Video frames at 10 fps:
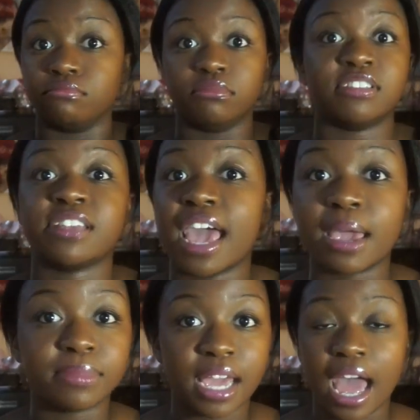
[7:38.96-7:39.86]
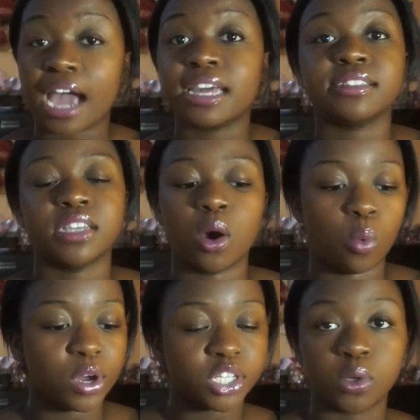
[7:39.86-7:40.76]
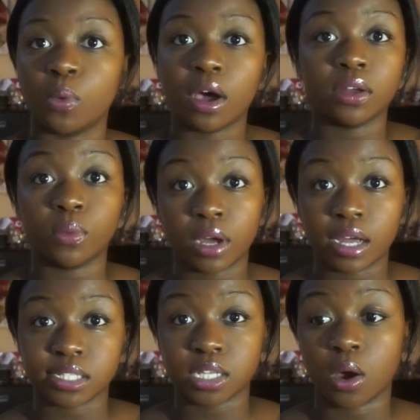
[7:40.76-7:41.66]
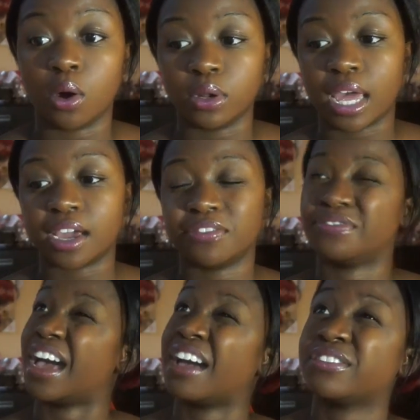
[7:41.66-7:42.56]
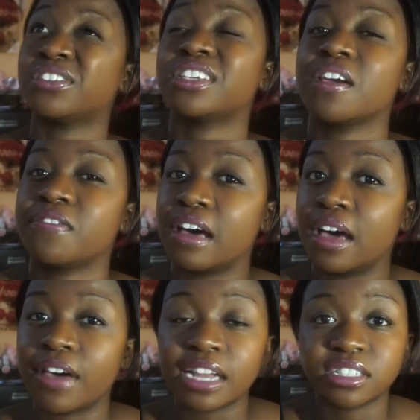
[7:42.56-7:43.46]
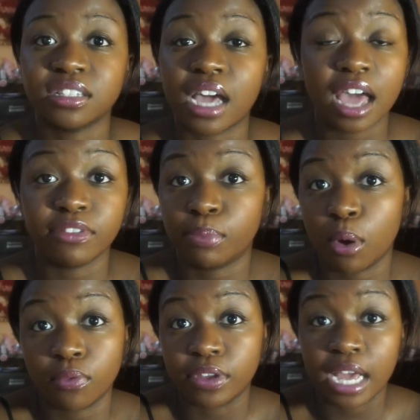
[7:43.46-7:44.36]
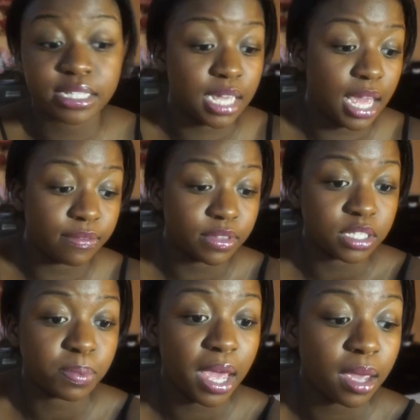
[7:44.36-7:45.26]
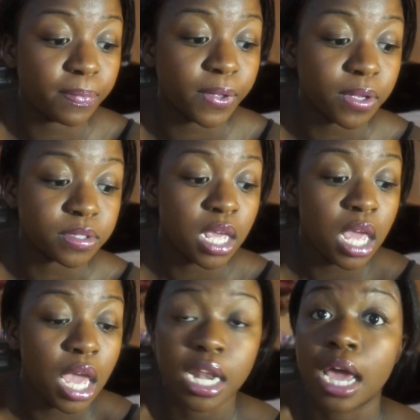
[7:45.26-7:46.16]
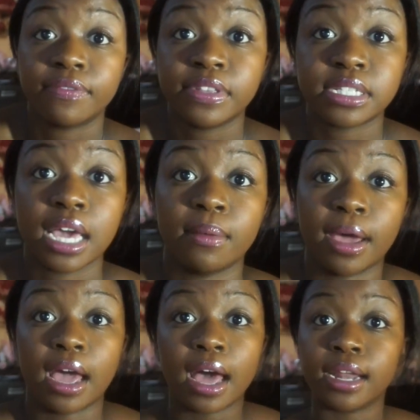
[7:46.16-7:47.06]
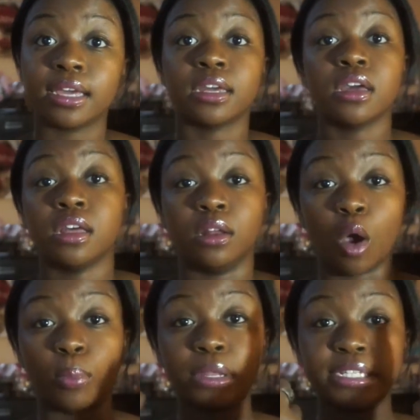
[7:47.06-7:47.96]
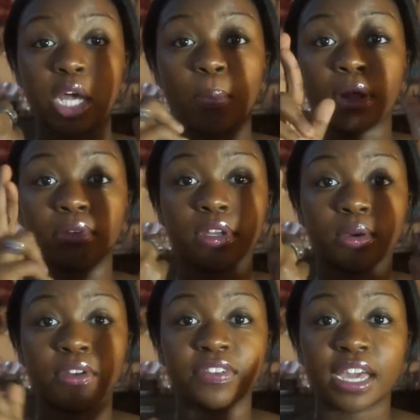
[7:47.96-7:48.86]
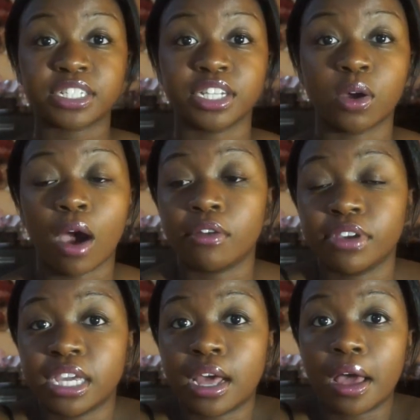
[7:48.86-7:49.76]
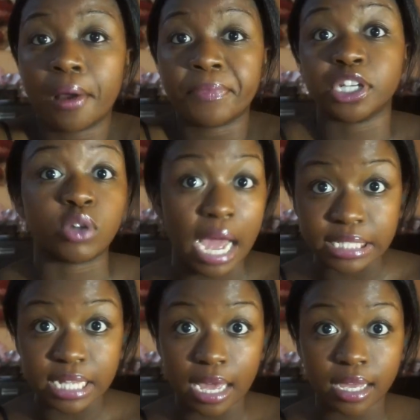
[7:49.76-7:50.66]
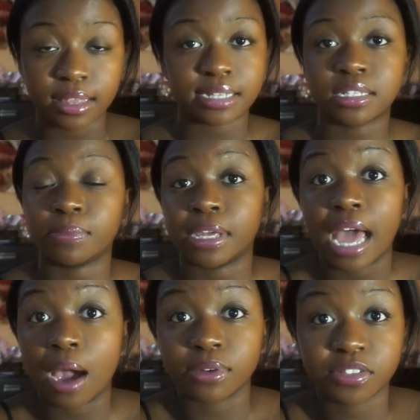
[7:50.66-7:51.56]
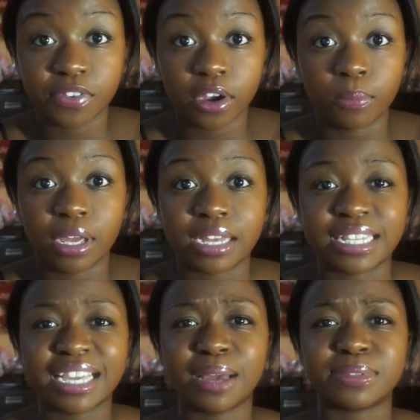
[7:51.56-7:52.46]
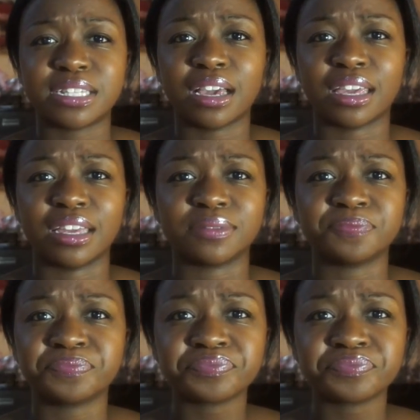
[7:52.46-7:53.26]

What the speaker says: The same day, I couldn't tell which one was. So like after day 5, I just took ibuprofen. I said, F these pain pills and F this antibiotic. Lord, please, I hope I don't get no infection or I don't get a dry socket. That's something I was fearing because I kept sucking.